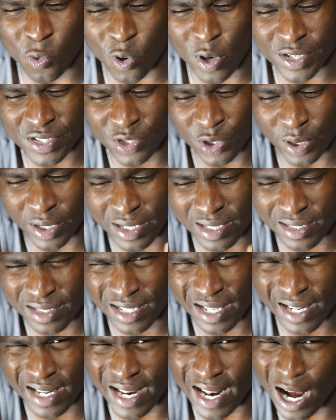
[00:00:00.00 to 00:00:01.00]
want to
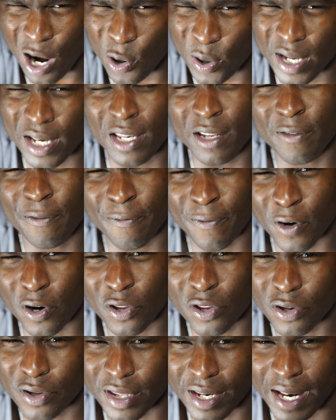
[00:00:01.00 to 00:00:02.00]
extend it out any
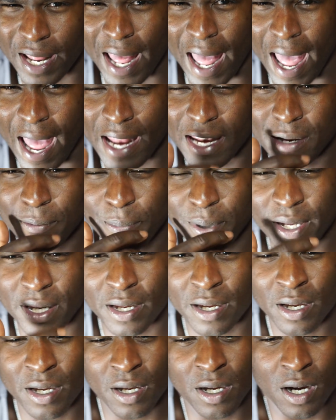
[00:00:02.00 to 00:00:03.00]
further than it had to be.
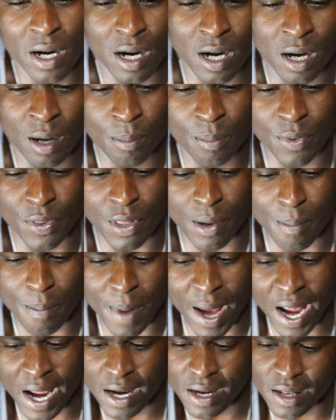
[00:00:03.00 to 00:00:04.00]
The
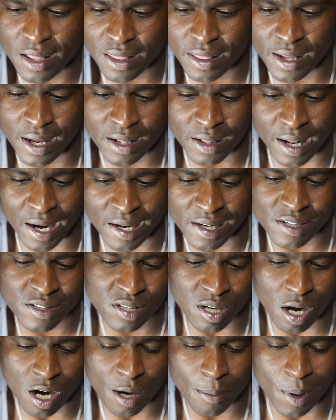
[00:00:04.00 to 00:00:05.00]
main thing that I need to
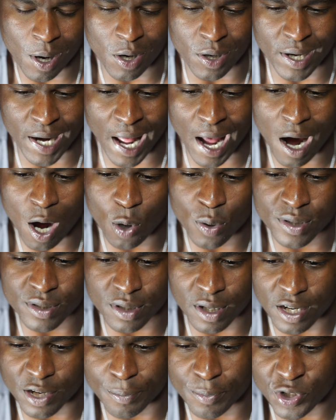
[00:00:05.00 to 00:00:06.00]
talk about now is
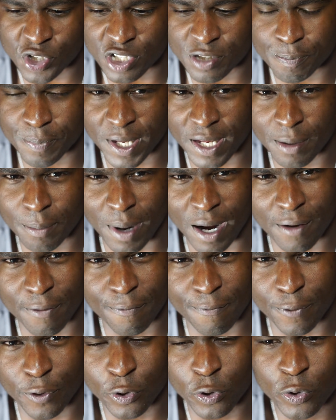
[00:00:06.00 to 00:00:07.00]
going to just be my
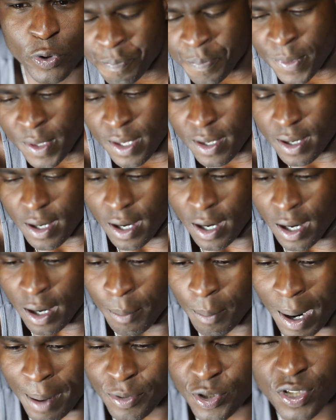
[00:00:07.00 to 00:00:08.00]
food.
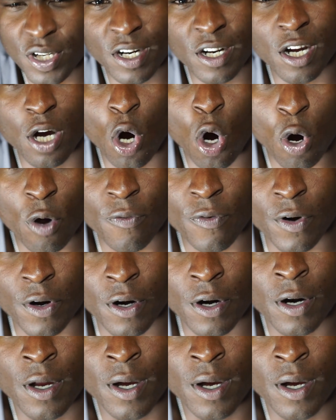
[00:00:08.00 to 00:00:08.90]
I'm just going to go over